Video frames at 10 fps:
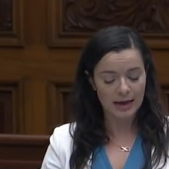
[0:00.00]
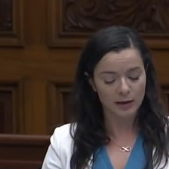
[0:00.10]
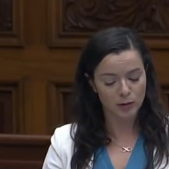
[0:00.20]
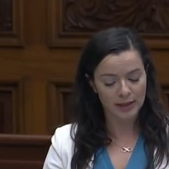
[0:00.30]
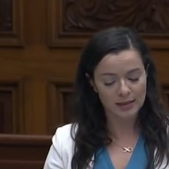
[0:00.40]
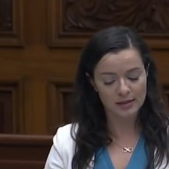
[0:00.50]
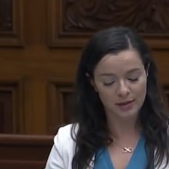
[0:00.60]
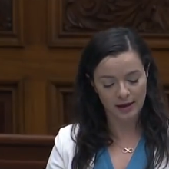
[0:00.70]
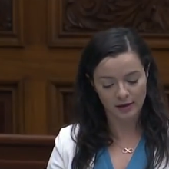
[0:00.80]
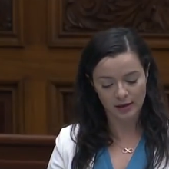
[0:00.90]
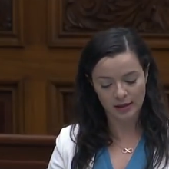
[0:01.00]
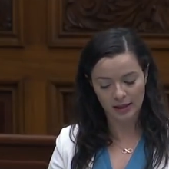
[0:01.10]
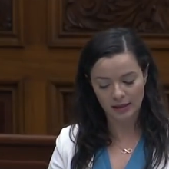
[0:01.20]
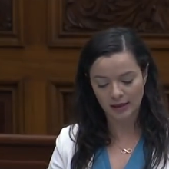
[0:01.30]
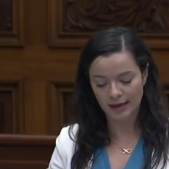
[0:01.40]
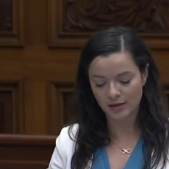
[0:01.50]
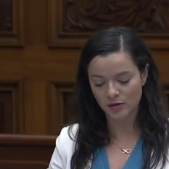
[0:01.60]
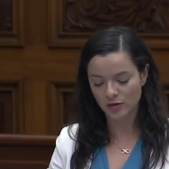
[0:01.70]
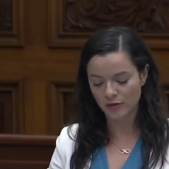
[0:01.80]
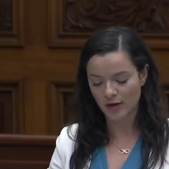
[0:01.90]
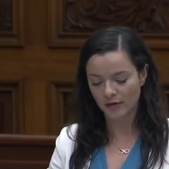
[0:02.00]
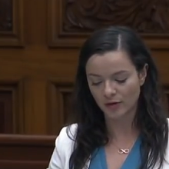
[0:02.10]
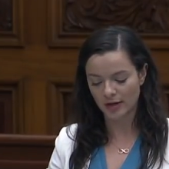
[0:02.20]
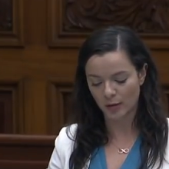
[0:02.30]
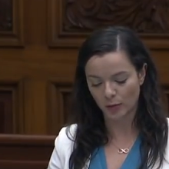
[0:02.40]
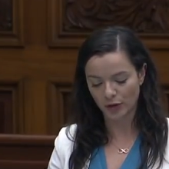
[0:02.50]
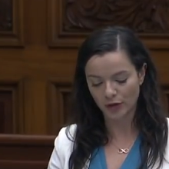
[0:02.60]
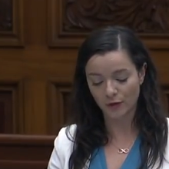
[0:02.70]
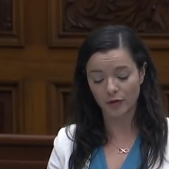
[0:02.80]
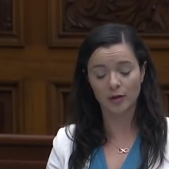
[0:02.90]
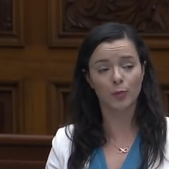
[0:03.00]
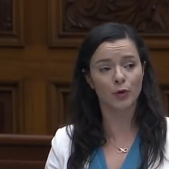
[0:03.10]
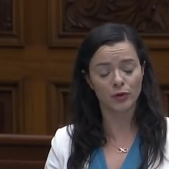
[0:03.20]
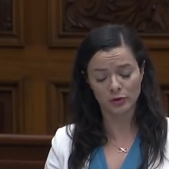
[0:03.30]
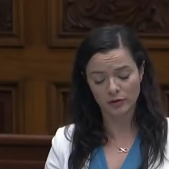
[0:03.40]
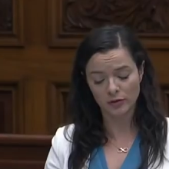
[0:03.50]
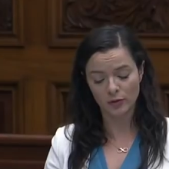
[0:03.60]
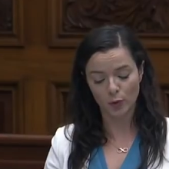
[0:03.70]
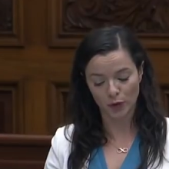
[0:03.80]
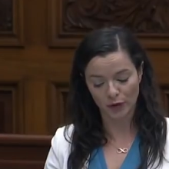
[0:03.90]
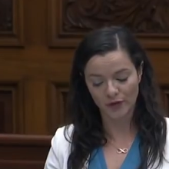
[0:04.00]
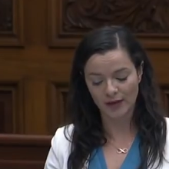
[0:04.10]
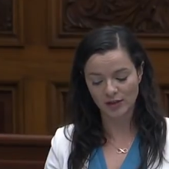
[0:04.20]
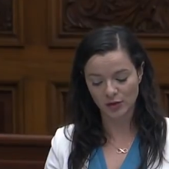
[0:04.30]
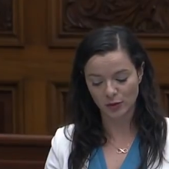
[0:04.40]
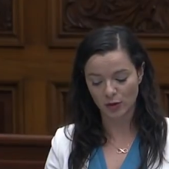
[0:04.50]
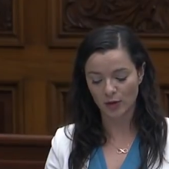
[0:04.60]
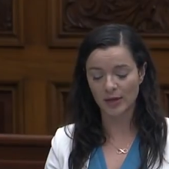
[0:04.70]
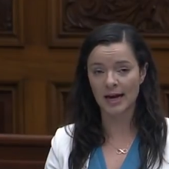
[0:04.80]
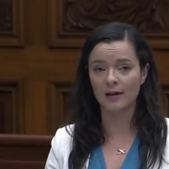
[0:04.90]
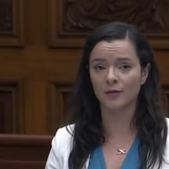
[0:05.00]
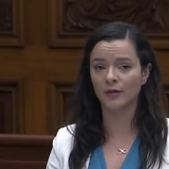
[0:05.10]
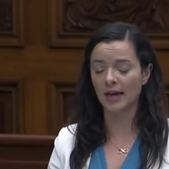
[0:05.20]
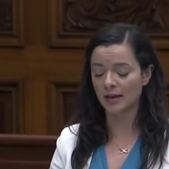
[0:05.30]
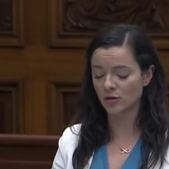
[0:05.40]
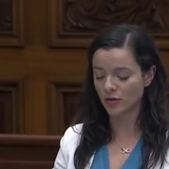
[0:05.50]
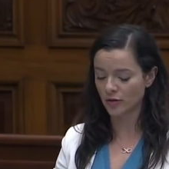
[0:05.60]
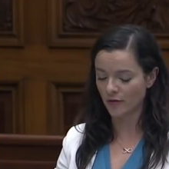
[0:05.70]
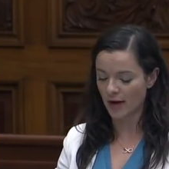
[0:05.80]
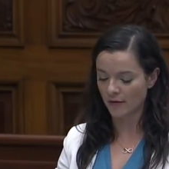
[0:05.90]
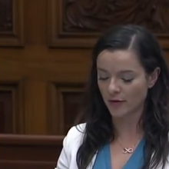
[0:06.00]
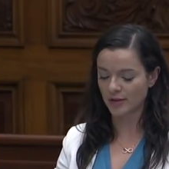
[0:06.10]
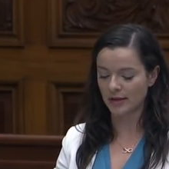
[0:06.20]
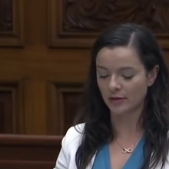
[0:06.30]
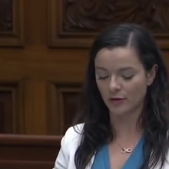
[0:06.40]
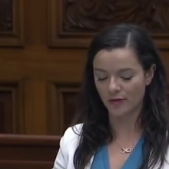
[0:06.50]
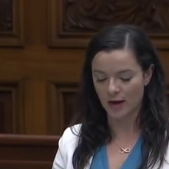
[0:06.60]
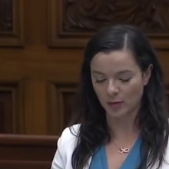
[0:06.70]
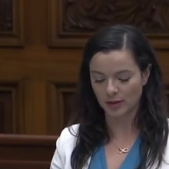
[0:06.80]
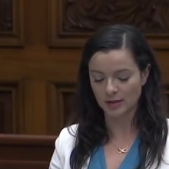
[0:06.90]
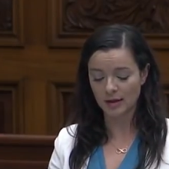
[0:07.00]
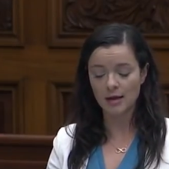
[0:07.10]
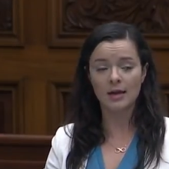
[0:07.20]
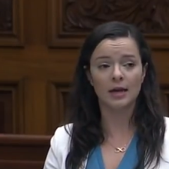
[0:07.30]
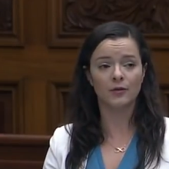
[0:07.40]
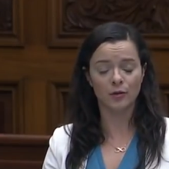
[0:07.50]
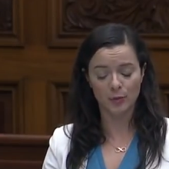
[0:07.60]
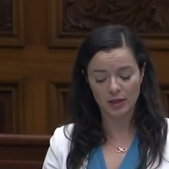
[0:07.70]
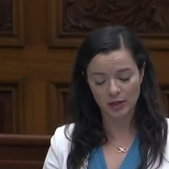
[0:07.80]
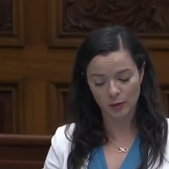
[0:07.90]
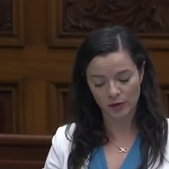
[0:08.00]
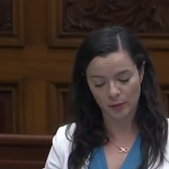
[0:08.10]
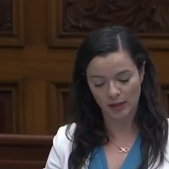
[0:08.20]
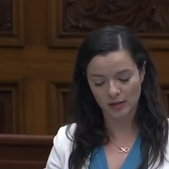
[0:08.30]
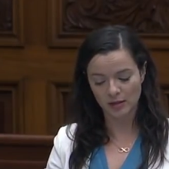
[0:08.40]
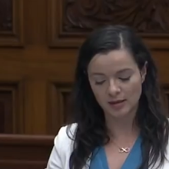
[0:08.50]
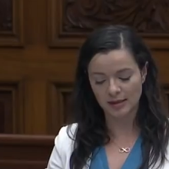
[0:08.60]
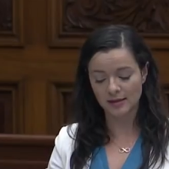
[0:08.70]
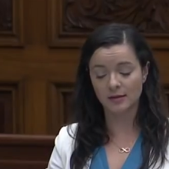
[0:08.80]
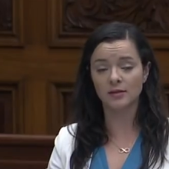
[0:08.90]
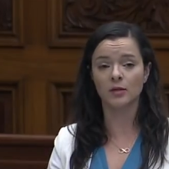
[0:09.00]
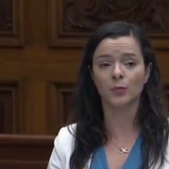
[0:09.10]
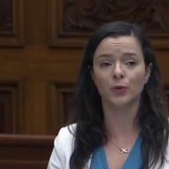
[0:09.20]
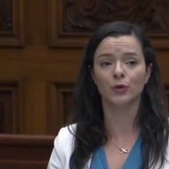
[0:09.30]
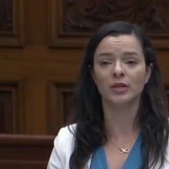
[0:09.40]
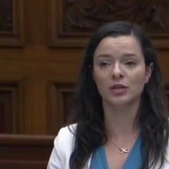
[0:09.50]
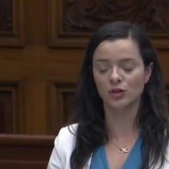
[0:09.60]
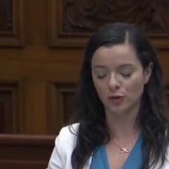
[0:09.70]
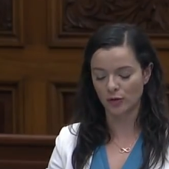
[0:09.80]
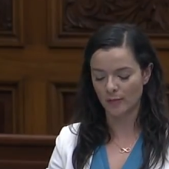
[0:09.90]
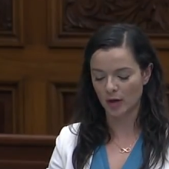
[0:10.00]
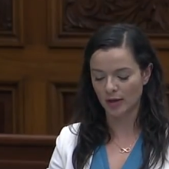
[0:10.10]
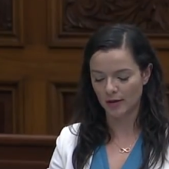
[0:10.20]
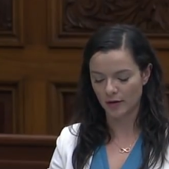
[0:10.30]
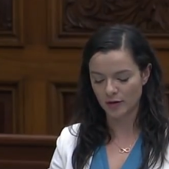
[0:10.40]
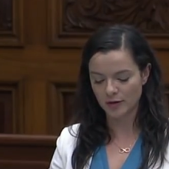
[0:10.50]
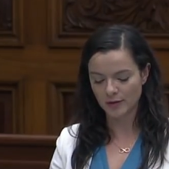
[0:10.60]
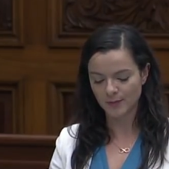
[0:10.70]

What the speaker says: I would like to thank the Canadian Cancer Survivor Network for the important work they do on behalf of cancer survivors and their families, and for meeting with me to discuss this important issue, among others.